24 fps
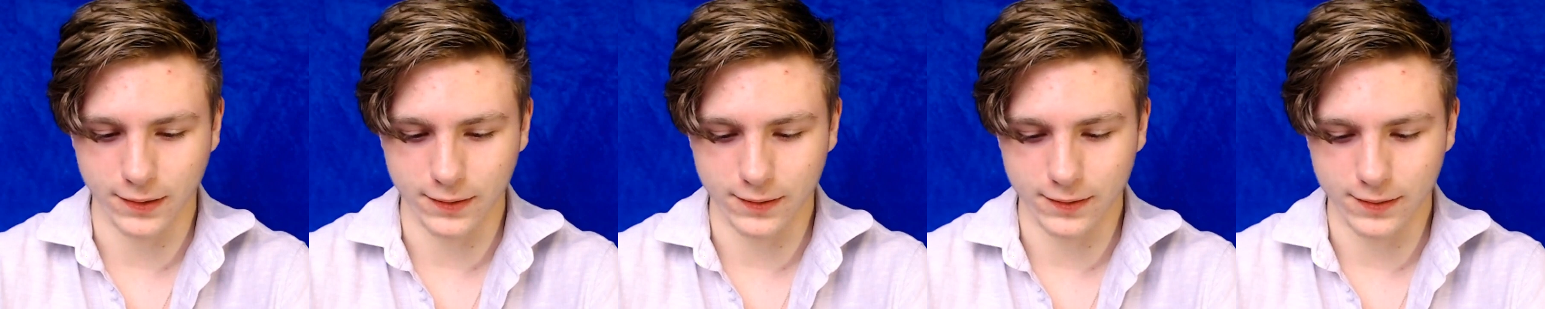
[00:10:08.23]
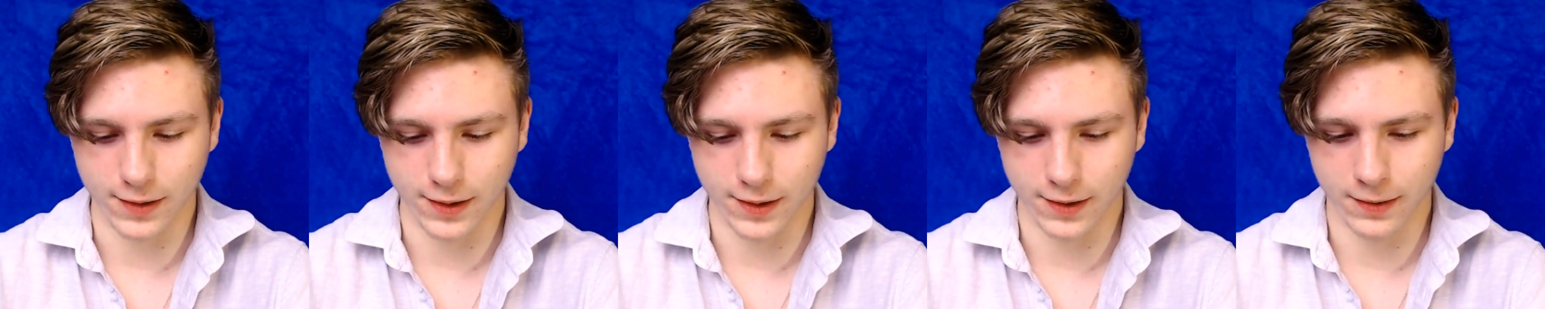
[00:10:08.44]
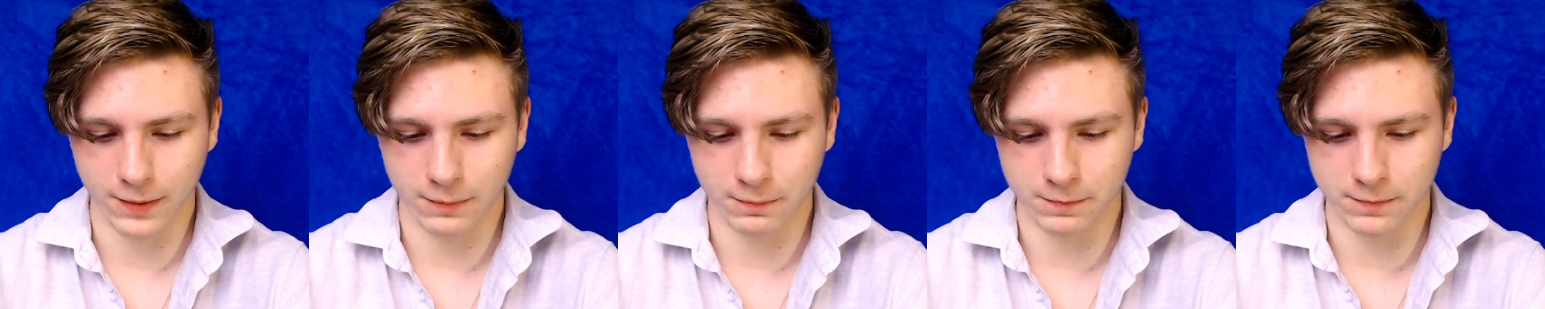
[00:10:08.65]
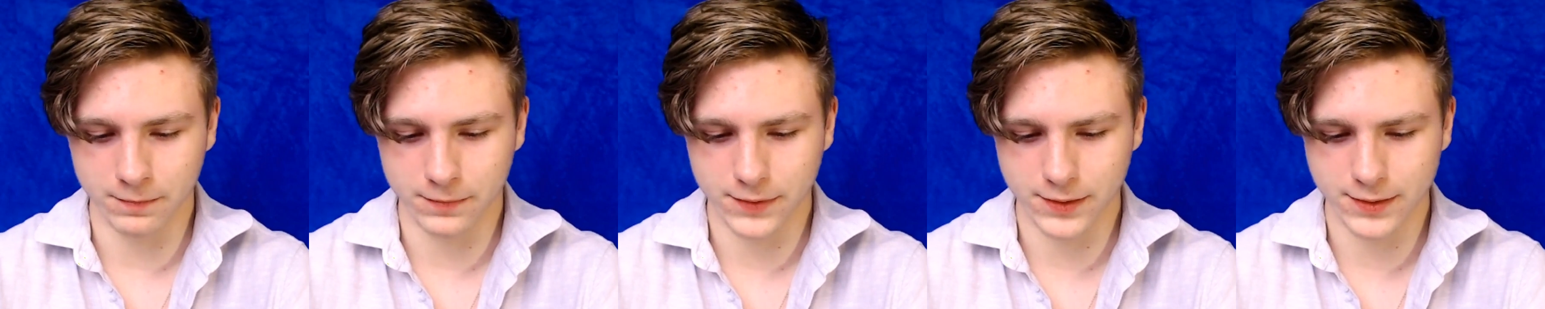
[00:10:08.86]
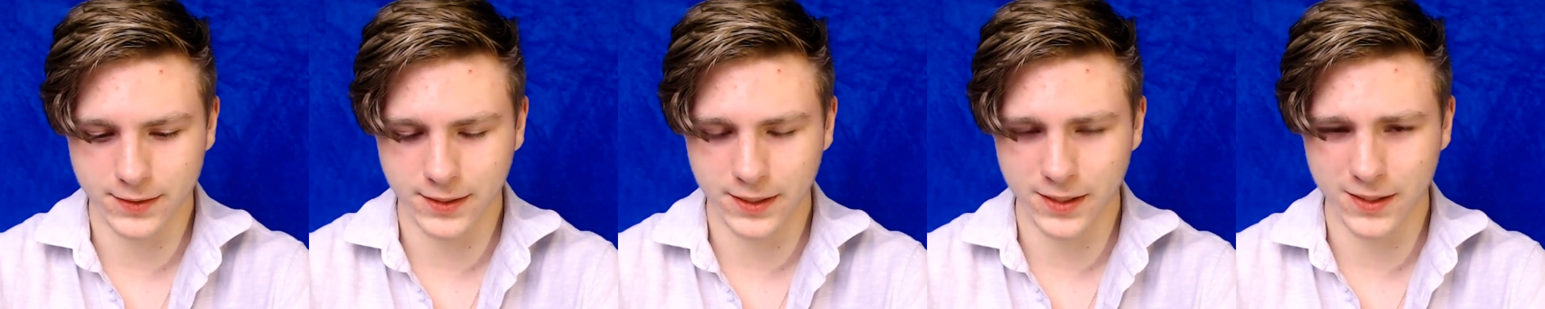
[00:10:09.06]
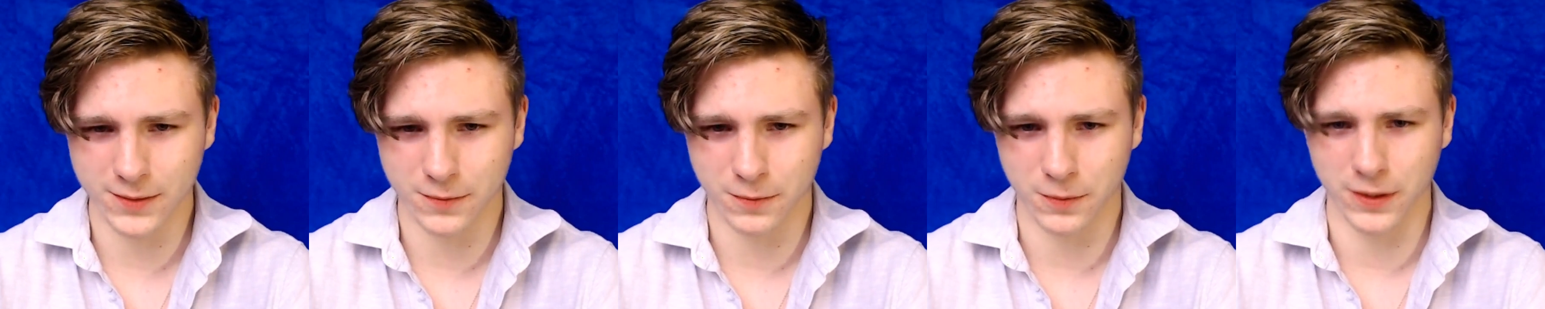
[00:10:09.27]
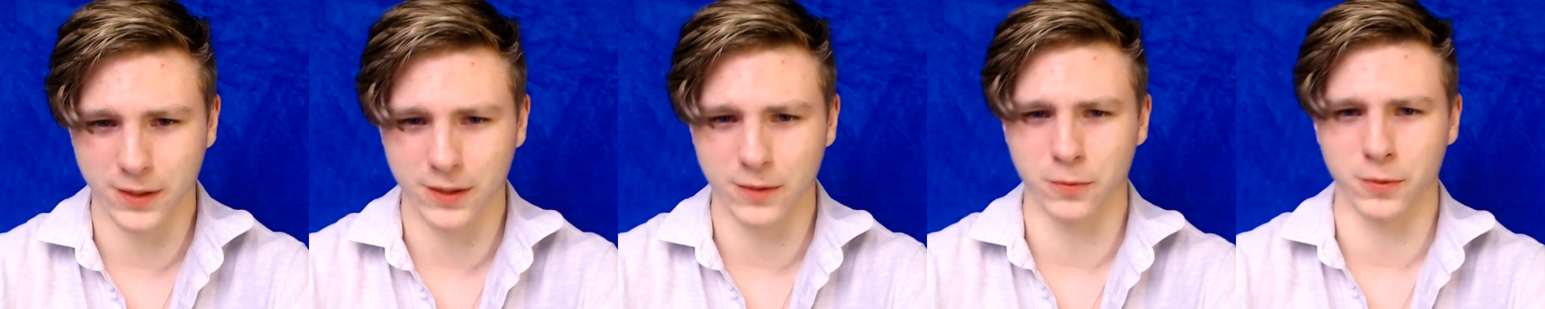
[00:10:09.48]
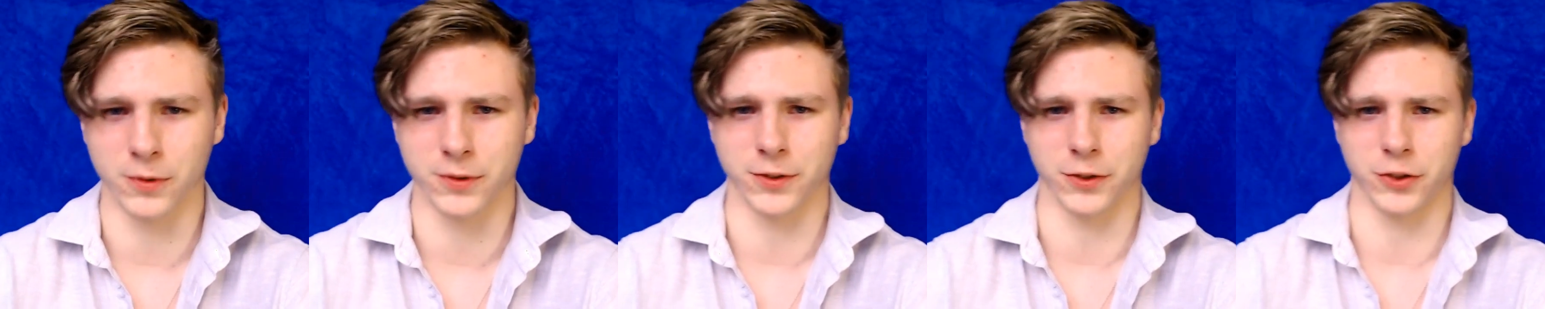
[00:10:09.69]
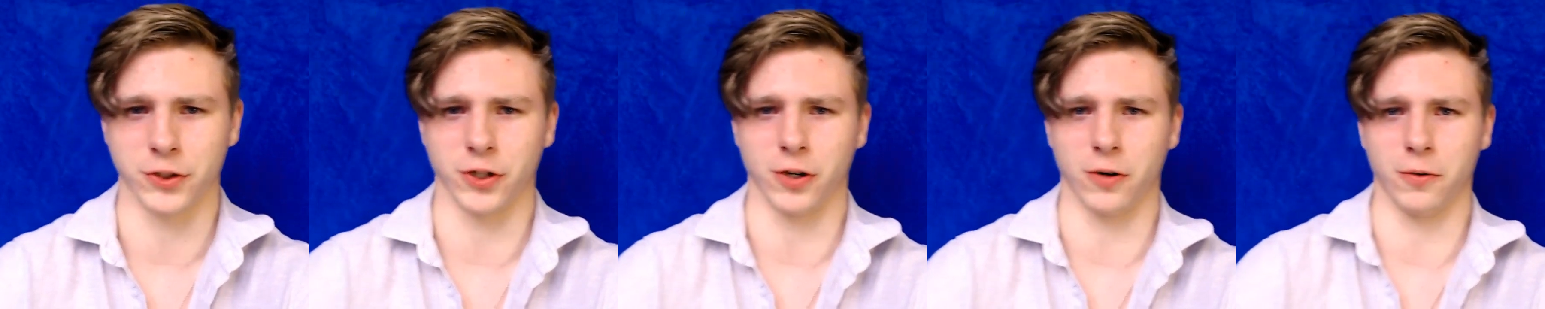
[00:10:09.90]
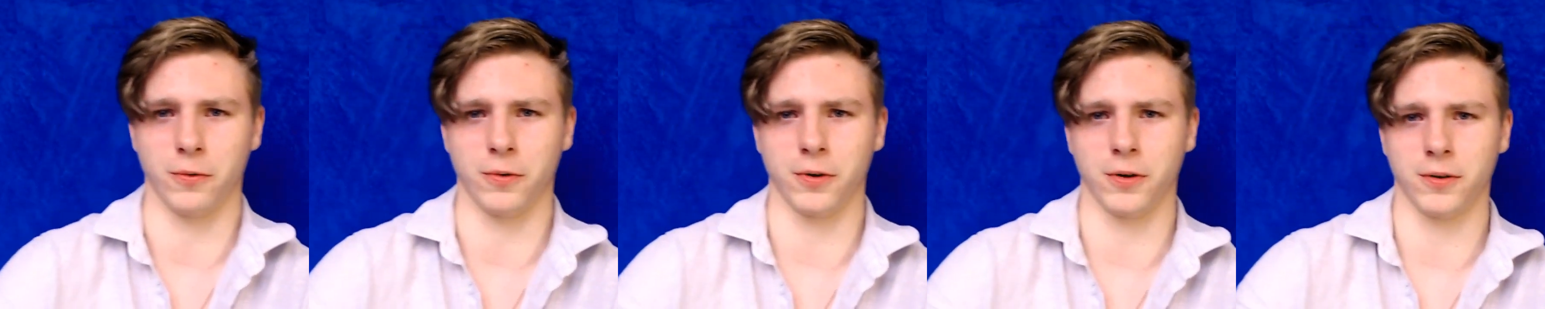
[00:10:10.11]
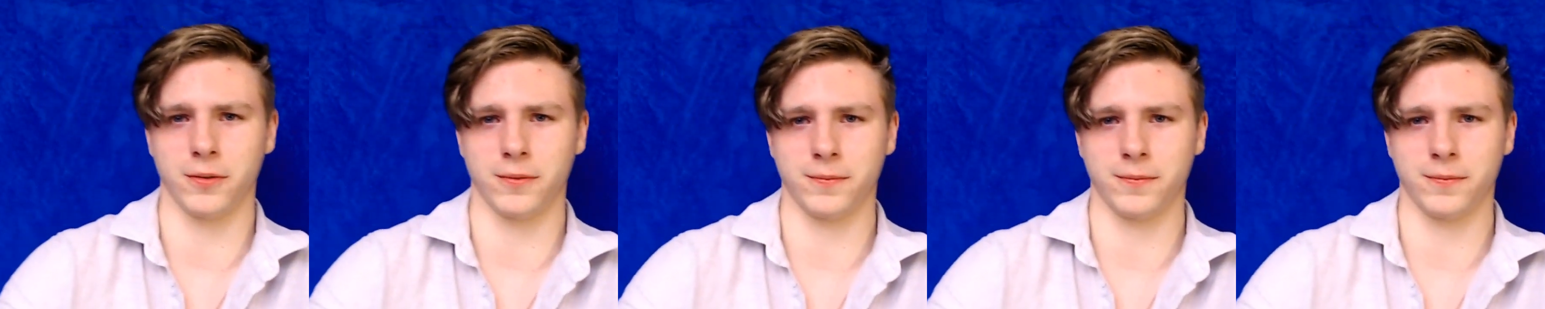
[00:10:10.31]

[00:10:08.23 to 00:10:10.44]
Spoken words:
the CSP was a joke.